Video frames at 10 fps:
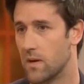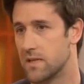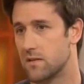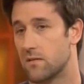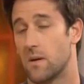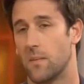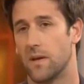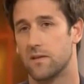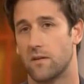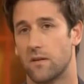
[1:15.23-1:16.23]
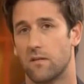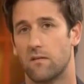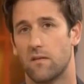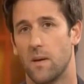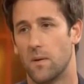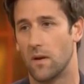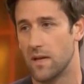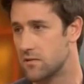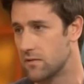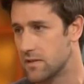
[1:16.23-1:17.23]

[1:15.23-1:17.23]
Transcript: It's not something, it's not a typical injury.